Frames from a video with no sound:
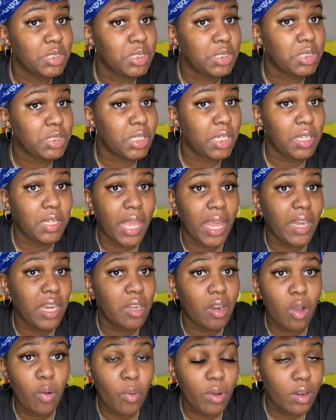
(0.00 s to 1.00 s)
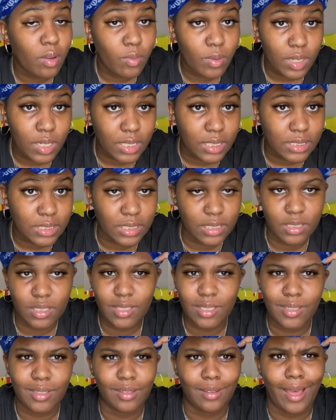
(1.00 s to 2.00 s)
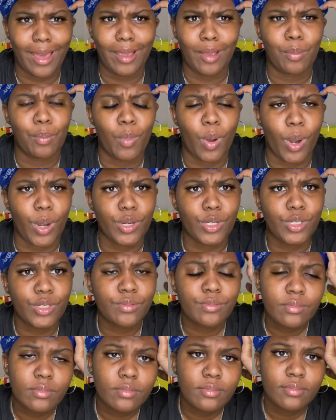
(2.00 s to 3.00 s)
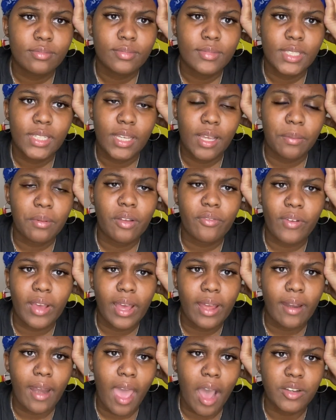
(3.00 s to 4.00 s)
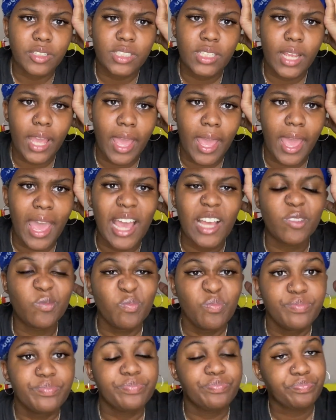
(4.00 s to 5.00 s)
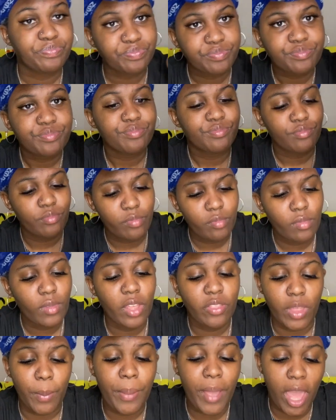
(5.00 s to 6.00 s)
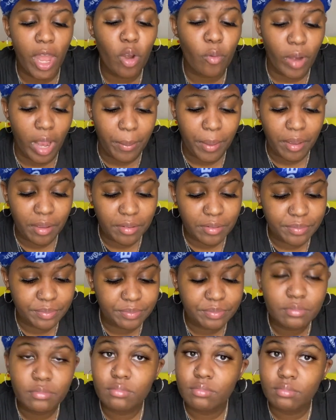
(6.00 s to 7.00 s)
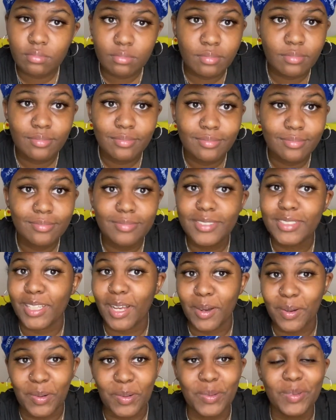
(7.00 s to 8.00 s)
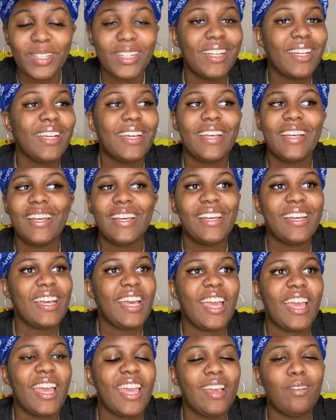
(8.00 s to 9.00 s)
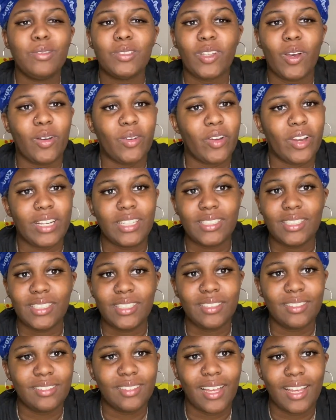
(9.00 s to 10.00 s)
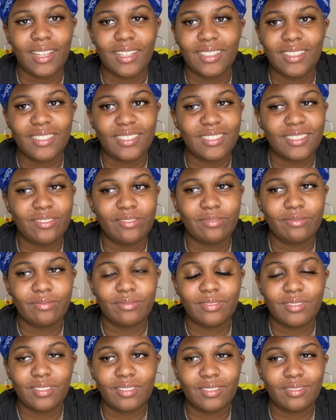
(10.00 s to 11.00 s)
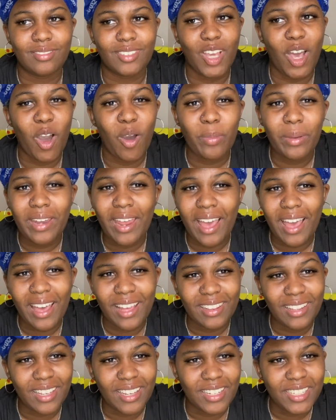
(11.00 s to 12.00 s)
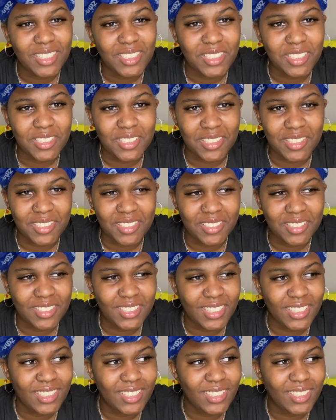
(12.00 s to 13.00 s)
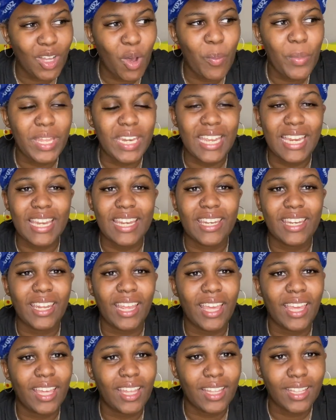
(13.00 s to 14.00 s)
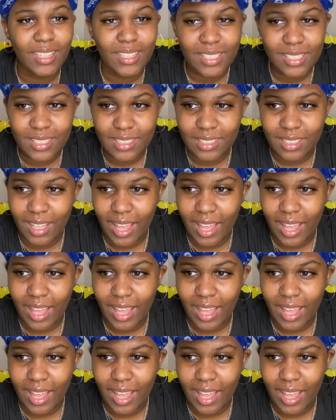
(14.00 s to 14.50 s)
they didn't know what it was until like March. Come to find out she had the panoramic. So it was so crazy. Like Kobe died last year, just so many deaths,